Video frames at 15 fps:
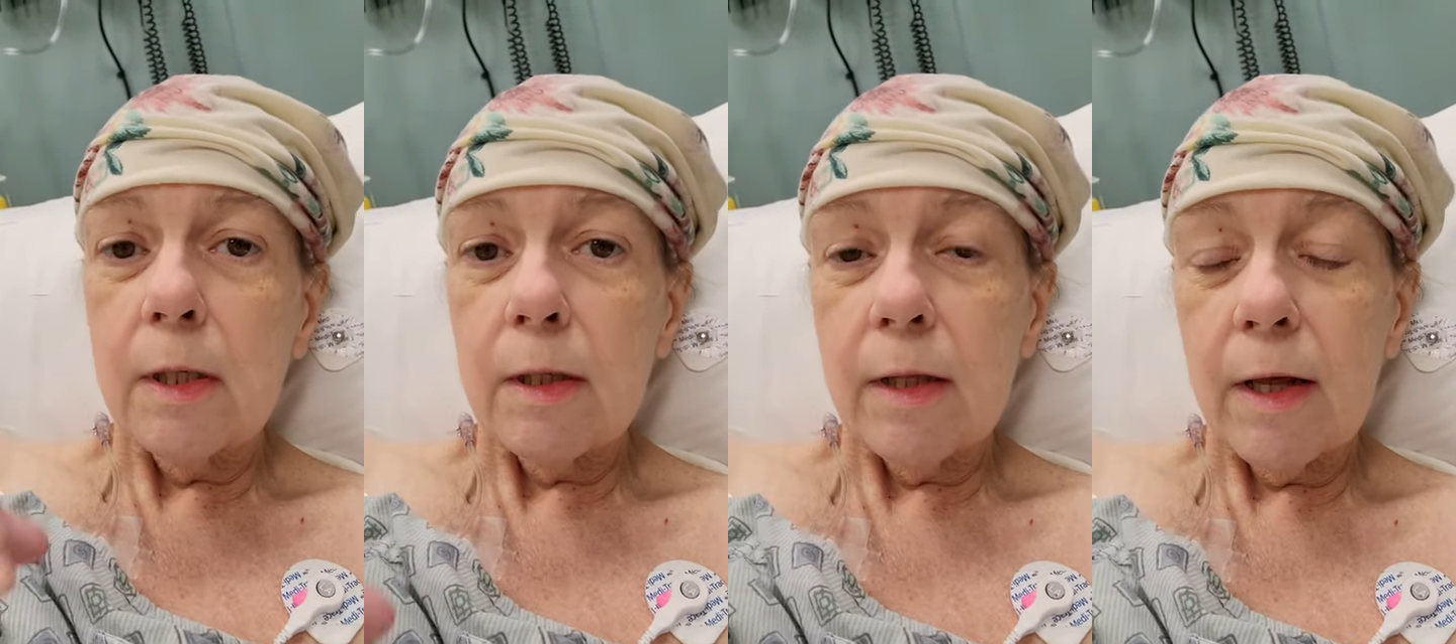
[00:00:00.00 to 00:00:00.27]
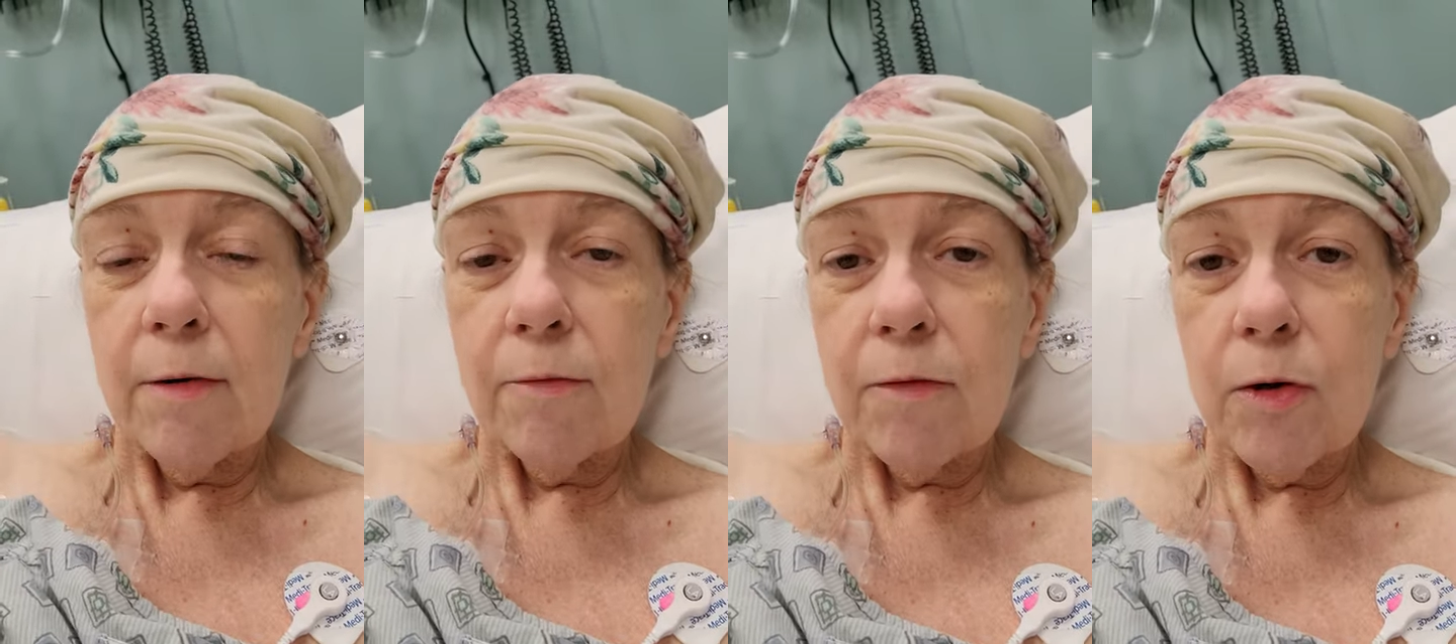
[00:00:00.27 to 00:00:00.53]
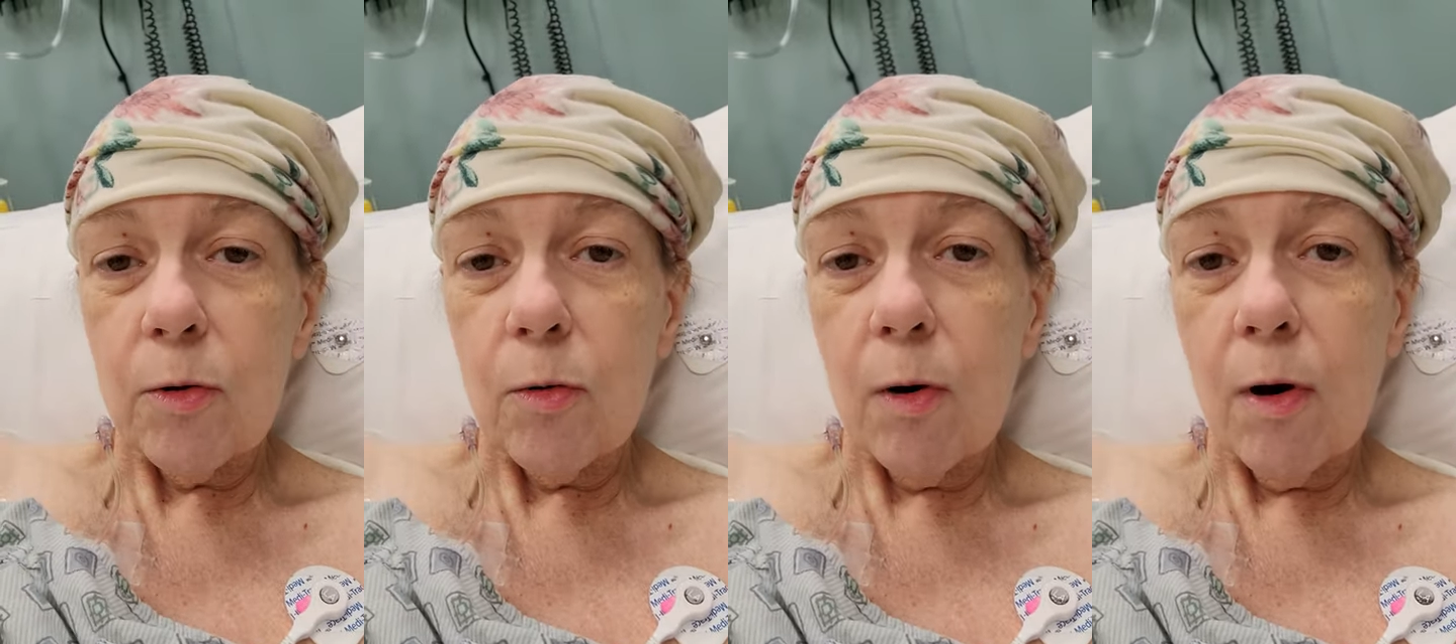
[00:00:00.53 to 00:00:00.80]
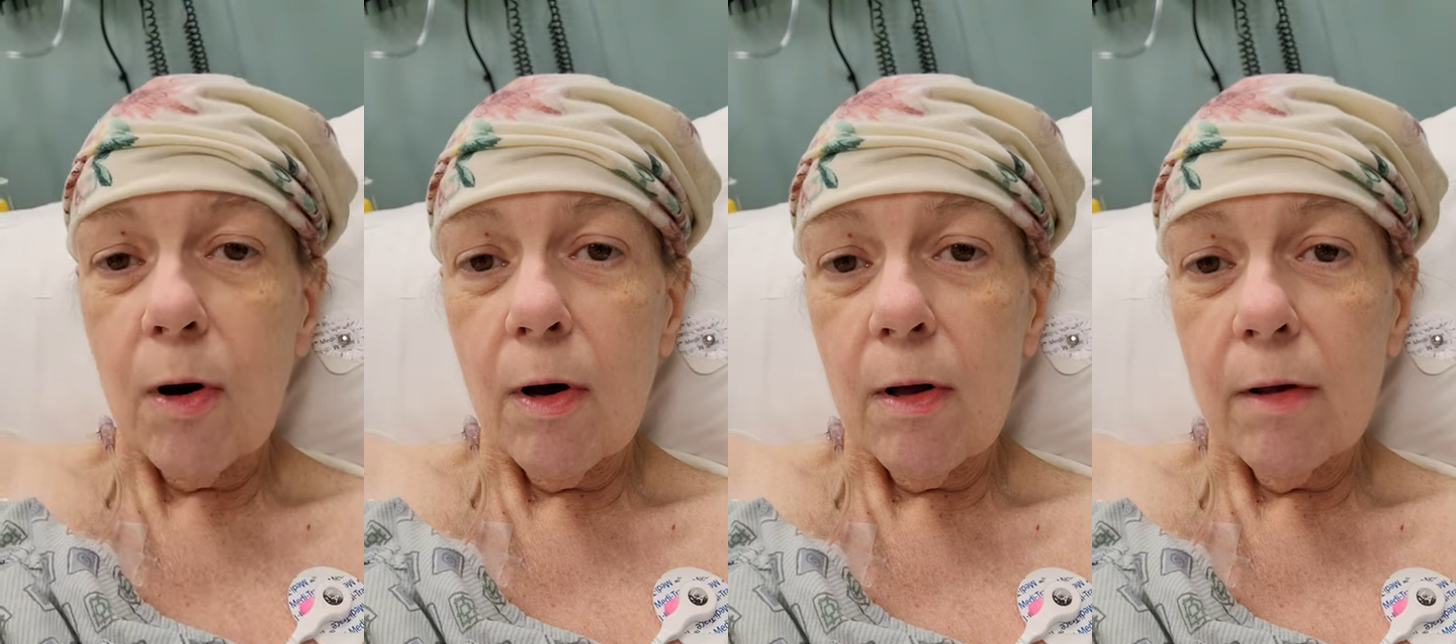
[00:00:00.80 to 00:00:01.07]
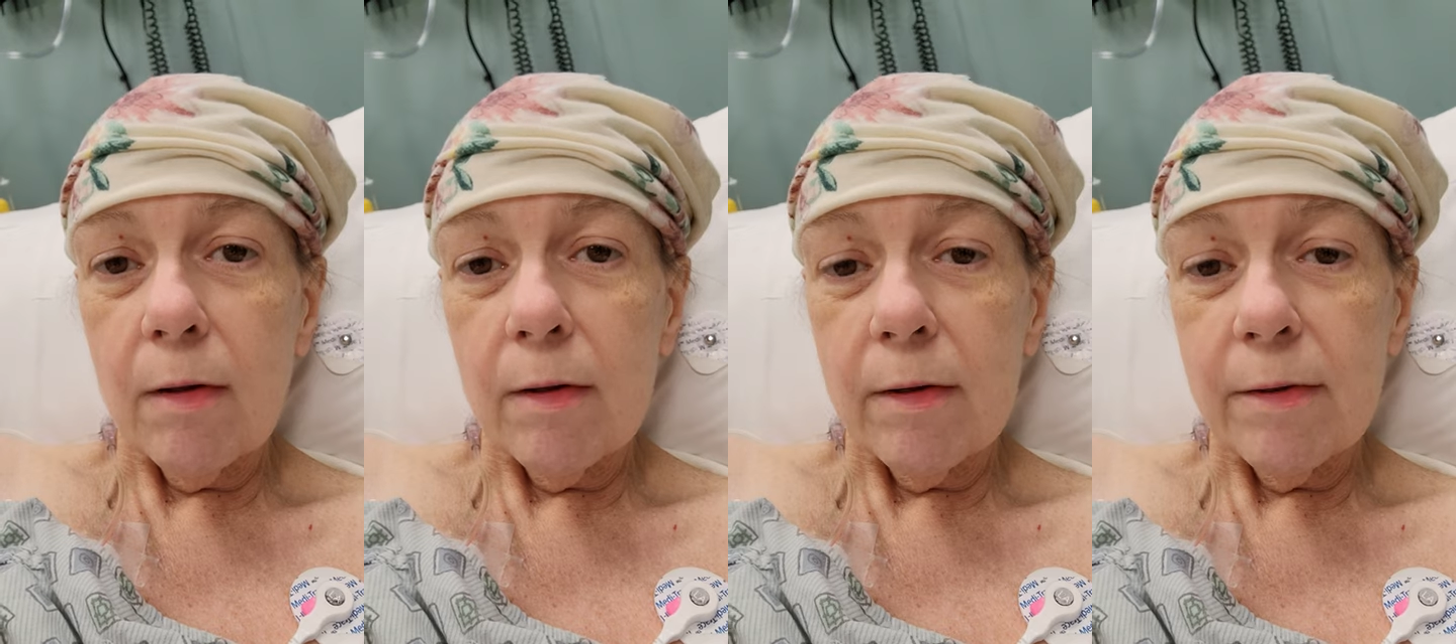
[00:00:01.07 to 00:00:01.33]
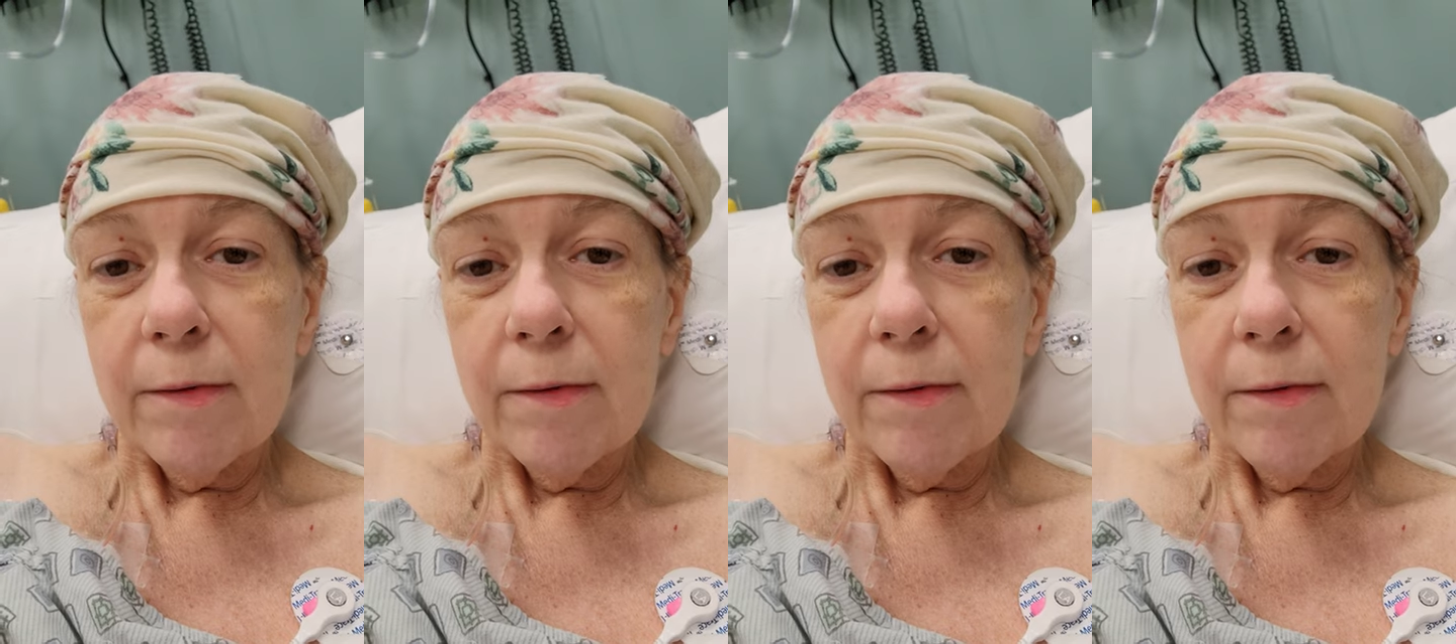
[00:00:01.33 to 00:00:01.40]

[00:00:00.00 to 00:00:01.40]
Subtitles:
Love you all.